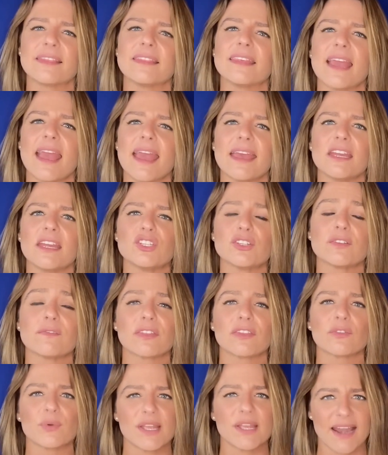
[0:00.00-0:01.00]
the age of
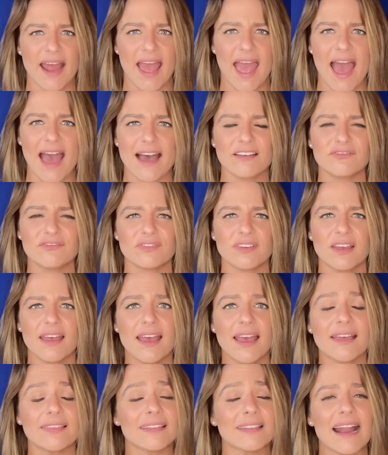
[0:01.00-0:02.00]
3.5.
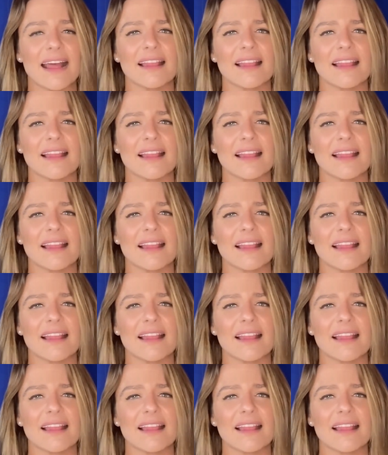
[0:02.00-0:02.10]
Then I